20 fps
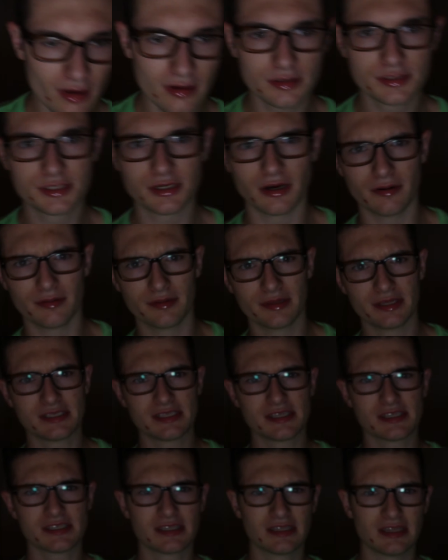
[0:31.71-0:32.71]
So
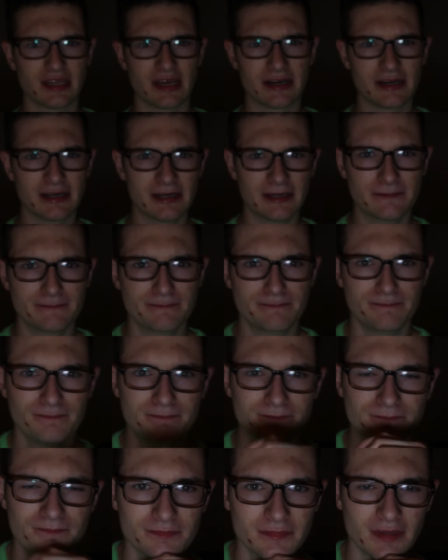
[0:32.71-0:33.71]
this isn't like a,
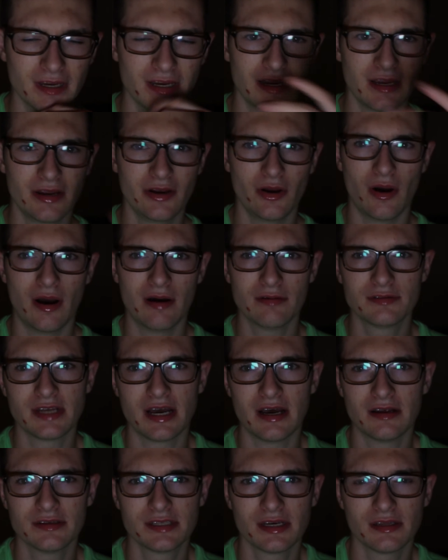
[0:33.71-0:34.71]
you know,
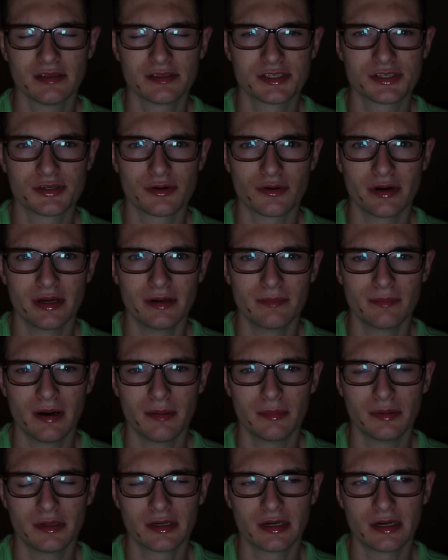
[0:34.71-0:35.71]
I'll tell the story in
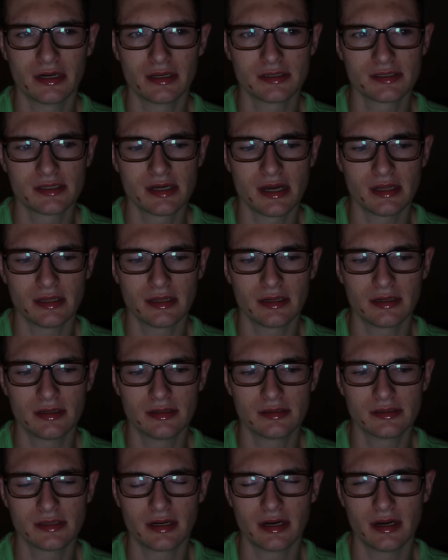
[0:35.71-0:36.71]
public, and it's not like,
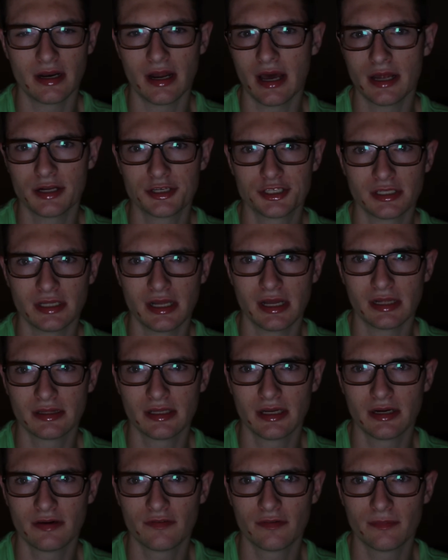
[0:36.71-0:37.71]
it's like a nonchalant
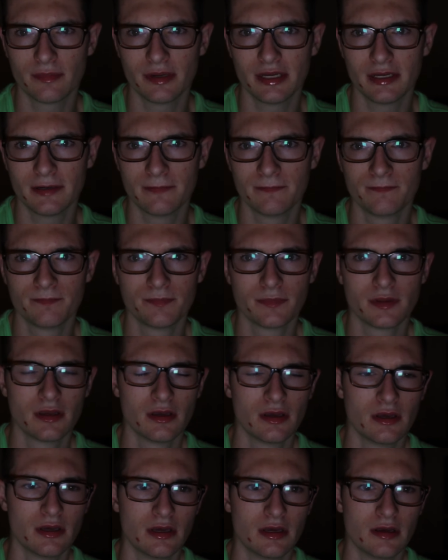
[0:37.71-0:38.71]
thing for me,
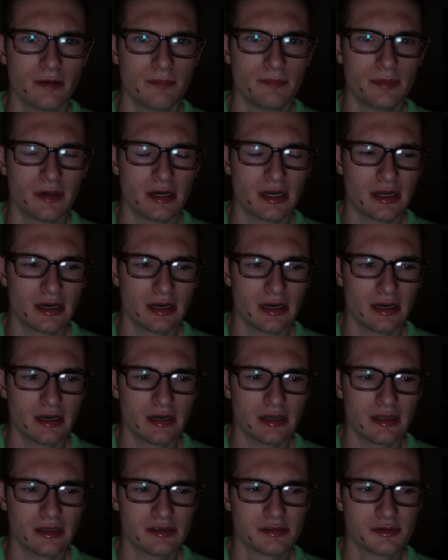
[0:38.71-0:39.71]

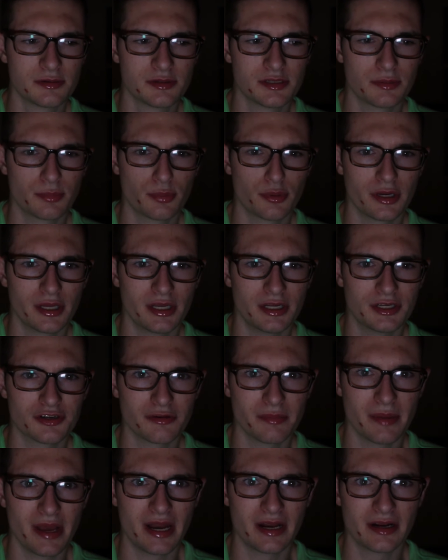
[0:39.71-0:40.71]
but this was a pretty
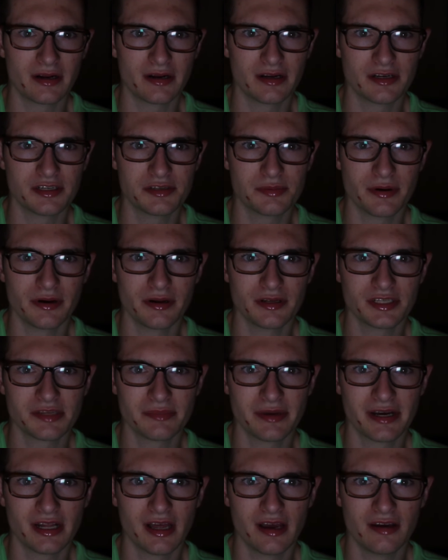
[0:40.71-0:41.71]
traumatic experience
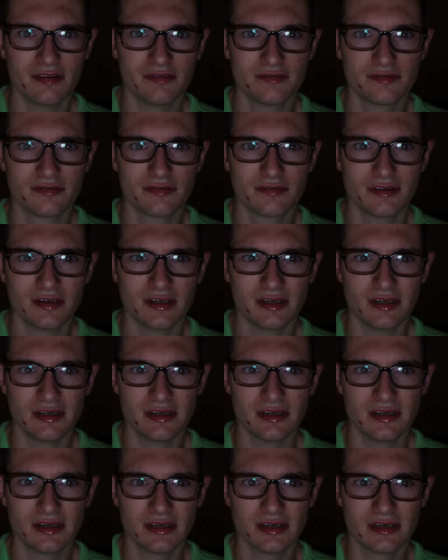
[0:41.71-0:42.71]
in my life,
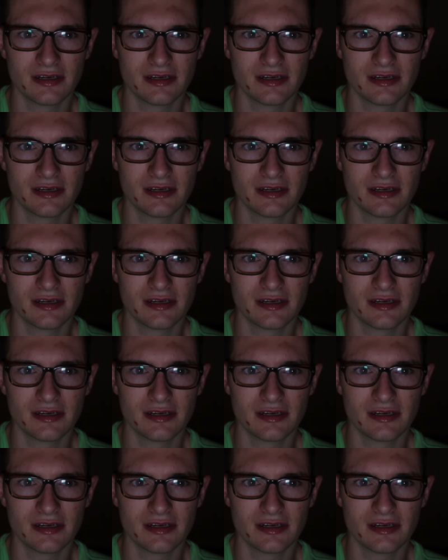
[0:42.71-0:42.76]
and